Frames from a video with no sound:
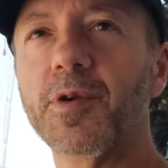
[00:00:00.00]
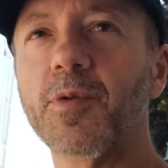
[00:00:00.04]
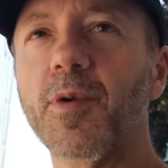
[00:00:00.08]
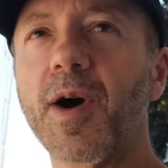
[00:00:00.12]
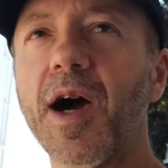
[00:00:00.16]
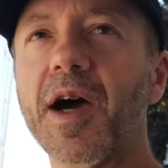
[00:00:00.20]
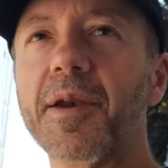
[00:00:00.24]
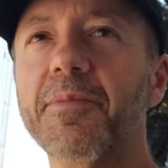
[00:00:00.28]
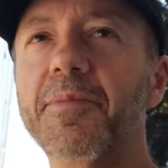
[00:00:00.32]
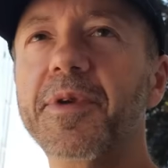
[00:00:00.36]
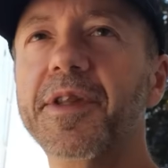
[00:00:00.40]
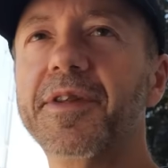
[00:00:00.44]

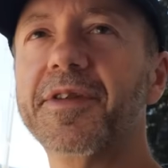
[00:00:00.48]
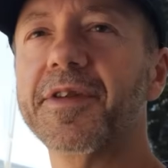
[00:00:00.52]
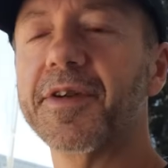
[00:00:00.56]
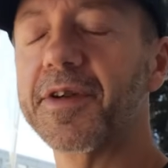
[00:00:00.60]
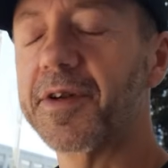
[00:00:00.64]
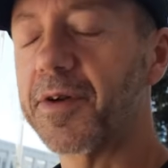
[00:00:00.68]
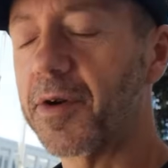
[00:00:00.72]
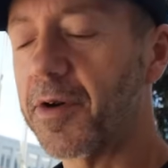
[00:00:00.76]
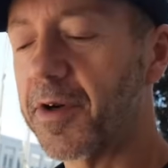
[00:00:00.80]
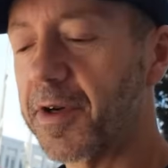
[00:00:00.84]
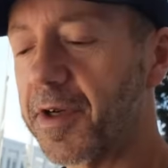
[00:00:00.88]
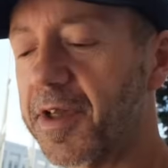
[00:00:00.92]
1 meter,
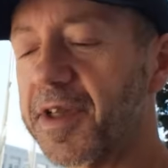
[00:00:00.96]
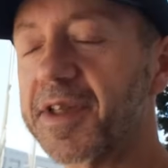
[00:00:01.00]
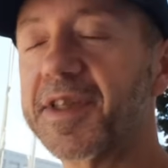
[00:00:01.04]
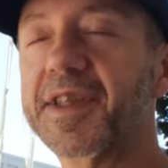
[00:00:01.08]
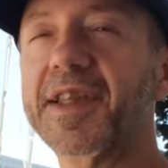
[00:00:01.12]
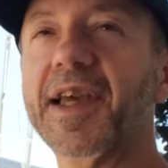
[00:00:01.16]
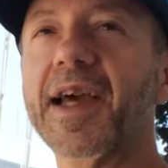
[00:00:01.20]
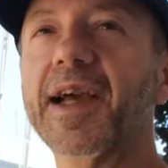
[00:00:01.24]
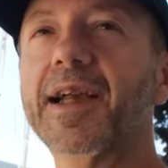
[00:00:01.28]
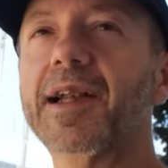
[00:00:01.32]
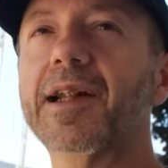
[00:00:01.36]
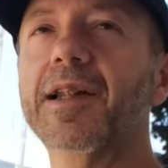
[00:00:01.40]
or
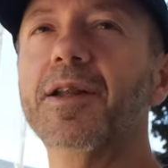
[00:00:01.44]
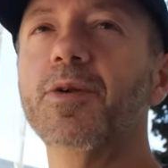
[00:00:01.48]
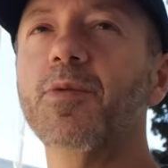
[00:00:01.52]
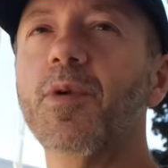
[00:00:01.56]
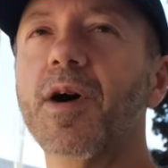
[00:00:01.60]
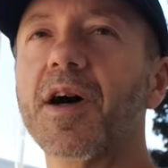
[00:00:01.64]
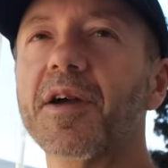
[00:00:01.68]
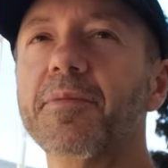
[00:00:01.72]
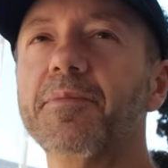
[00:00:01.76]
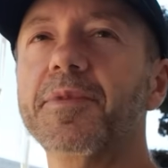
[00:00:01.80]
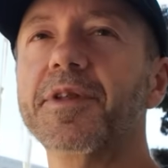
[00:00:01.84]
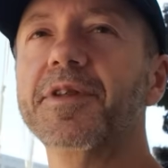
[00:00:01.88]
exactly
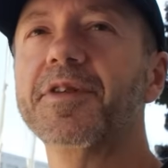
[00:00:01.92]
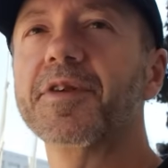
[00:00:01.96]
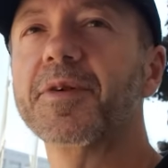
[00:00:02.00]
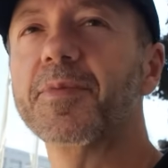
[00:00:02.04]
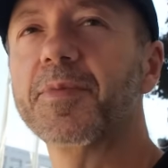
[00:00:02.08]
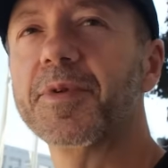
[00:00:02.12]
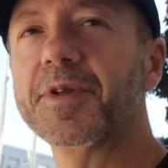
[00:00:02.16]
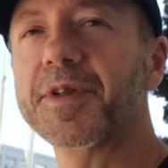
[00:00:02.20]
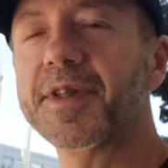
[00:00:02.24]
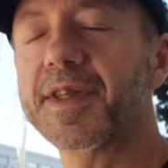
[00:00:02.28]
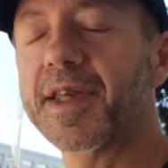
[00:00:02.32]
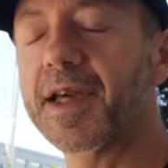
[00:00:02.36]
1 meter
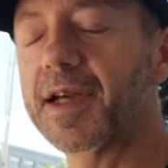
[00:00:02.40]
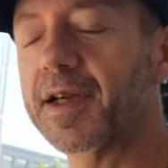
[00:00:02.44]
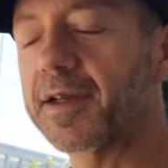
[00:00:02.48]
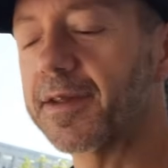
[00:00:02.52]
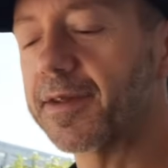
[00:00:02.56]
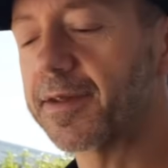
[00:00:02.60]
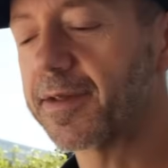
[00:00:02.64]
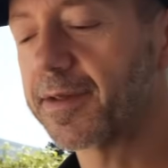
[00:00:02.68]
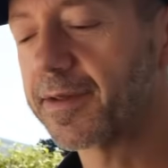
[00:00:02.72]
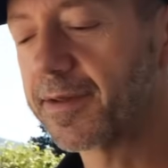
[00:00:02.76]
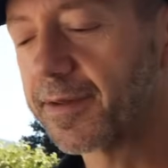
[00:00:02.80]
per second.